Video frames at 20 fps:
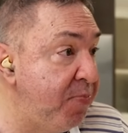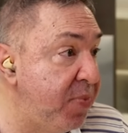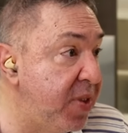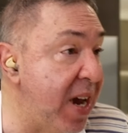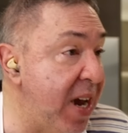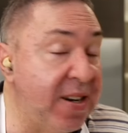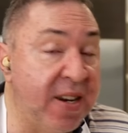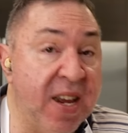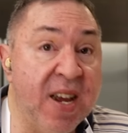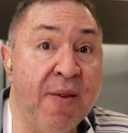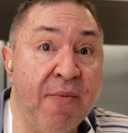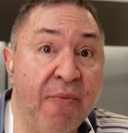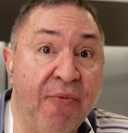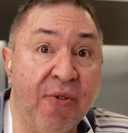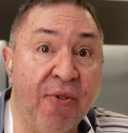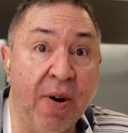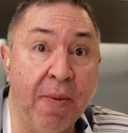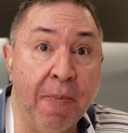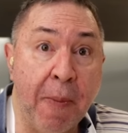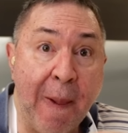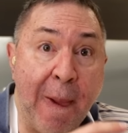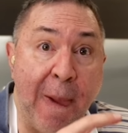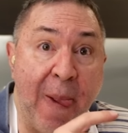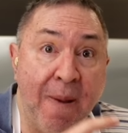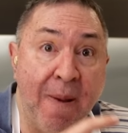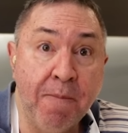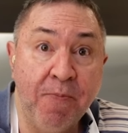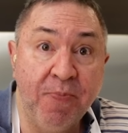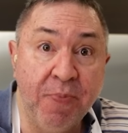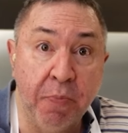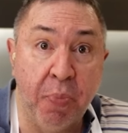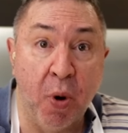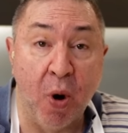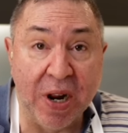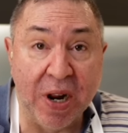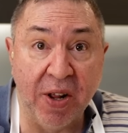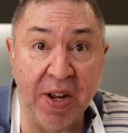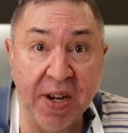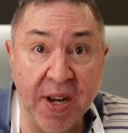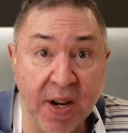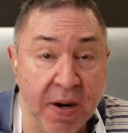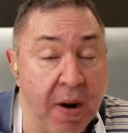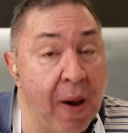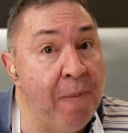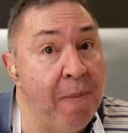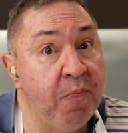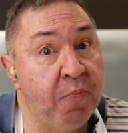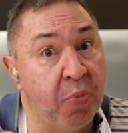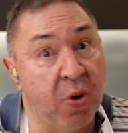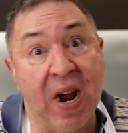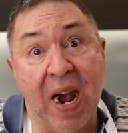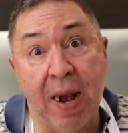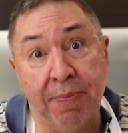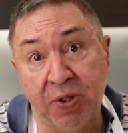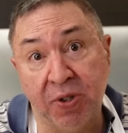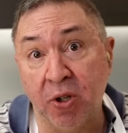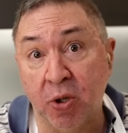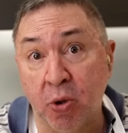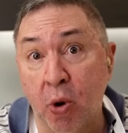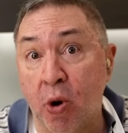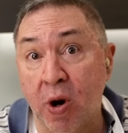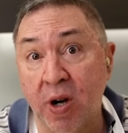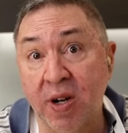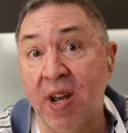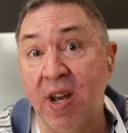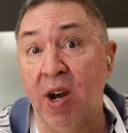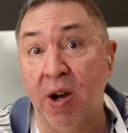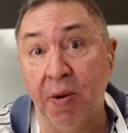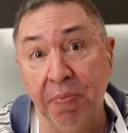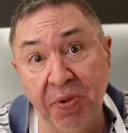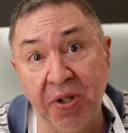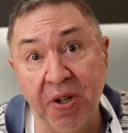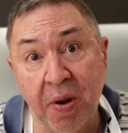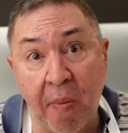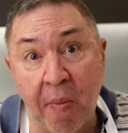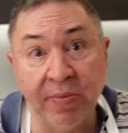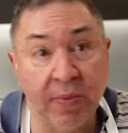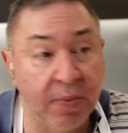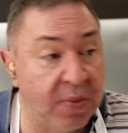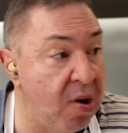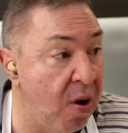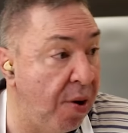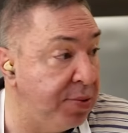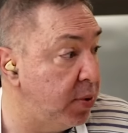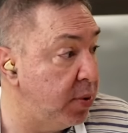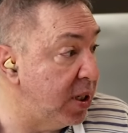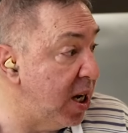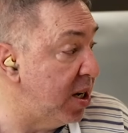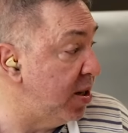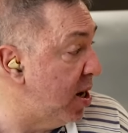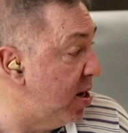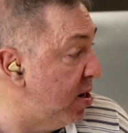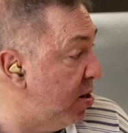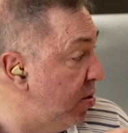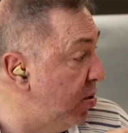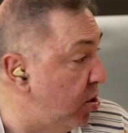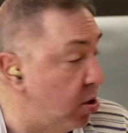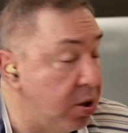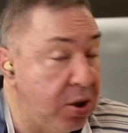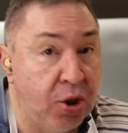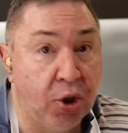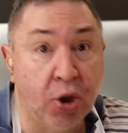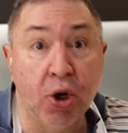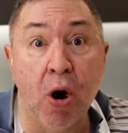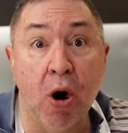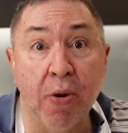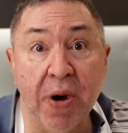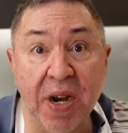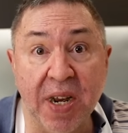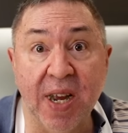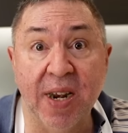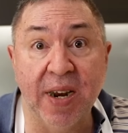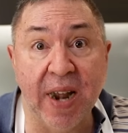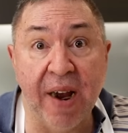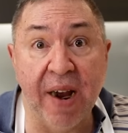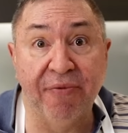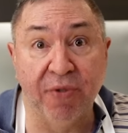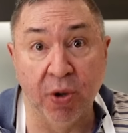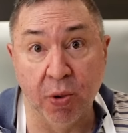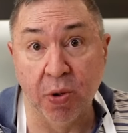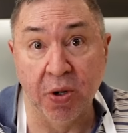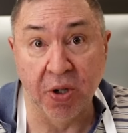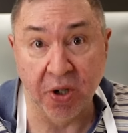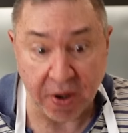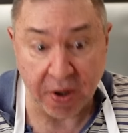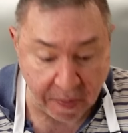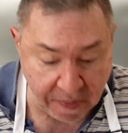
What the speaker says: That came from boiling it, perhaps the cork helped, and then charring it afterwards.